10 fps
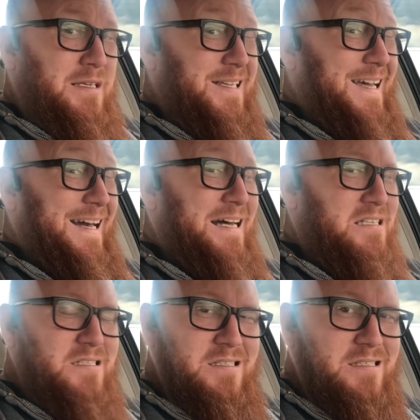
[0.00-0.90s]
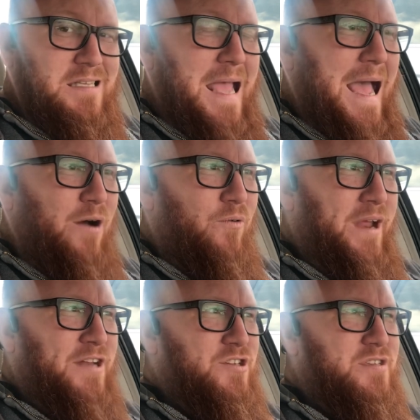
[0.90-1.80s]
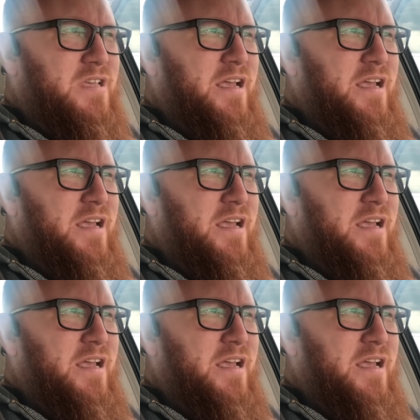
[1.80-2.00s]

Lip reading: the cost is outrageous.